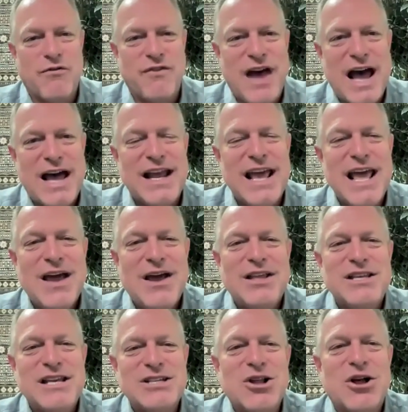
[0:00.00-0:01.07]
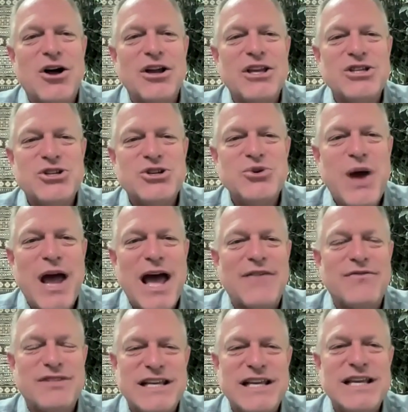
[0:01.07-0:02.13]
fat as long as you
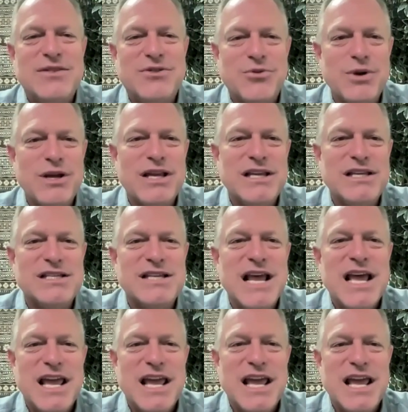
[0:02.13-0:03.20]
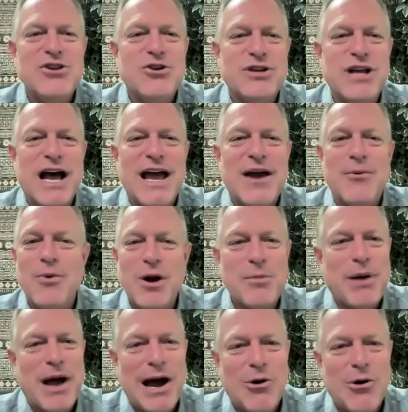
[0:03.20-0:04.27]
have T3s in your diet. What a
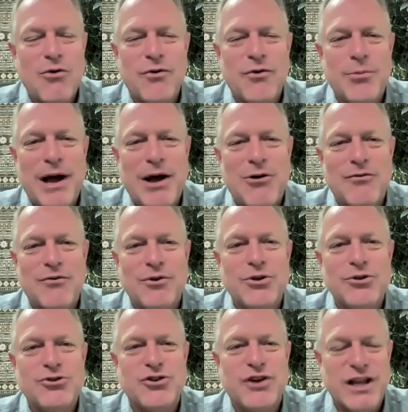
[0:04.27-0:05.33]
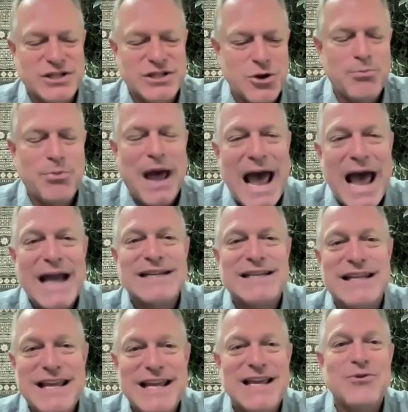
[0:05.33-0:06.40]
powerful, powerful nutrient. So packed
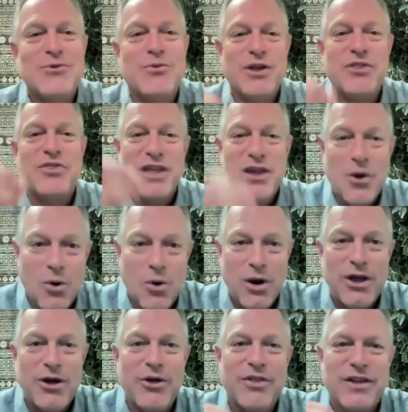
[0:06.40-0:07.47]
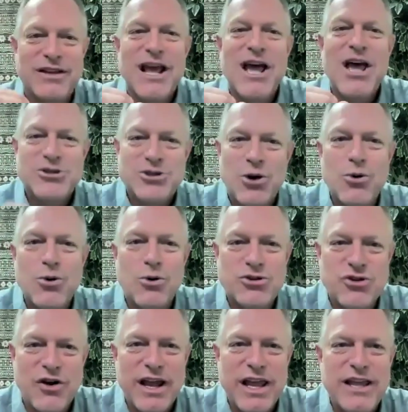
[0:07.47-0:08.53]
in with the oil, the
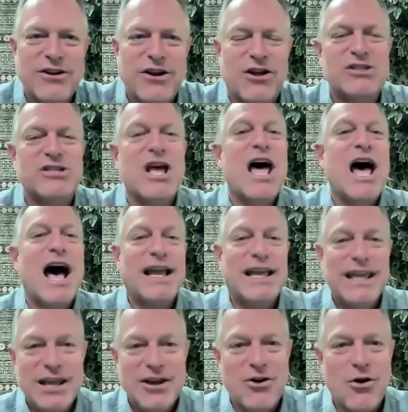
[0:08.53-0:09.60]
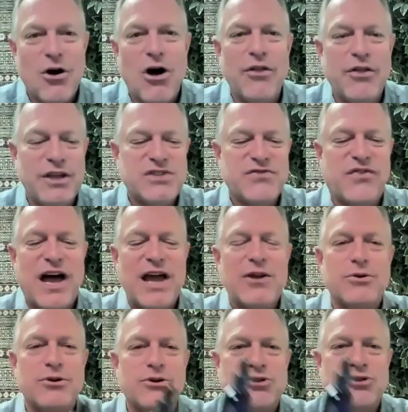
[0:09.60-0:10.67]
tocotrienols, again, are all these
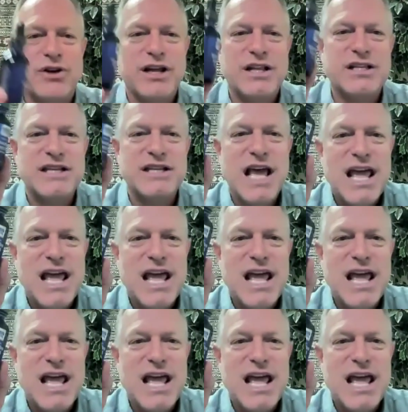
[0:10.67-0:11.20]
phytonutrients